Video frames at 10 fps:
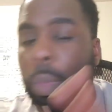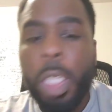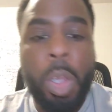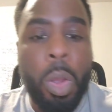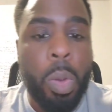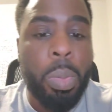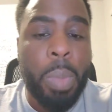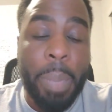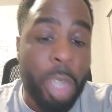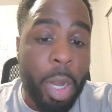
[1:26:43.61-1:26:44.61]
So
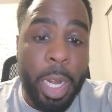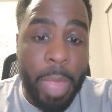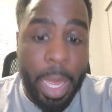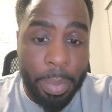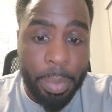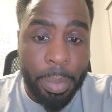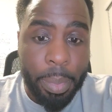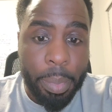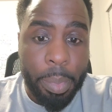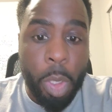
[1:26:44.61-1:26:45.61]
I'm sorry to hear that.
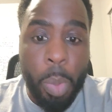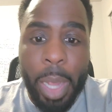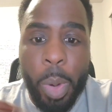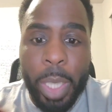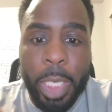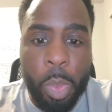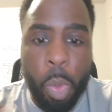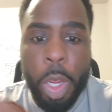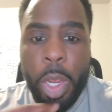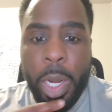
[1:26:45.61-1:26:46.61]
So my question is,
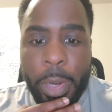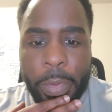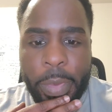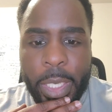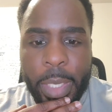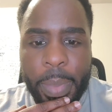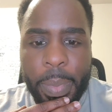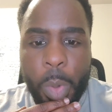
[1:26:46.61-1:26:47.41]
what are you going to do to fix it?